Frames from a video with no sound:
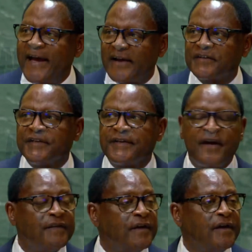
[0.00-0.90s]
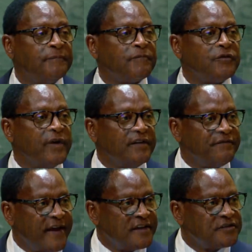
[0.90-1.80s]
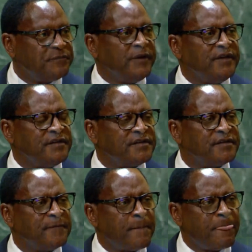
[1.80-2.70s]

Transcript: act together to advance peace,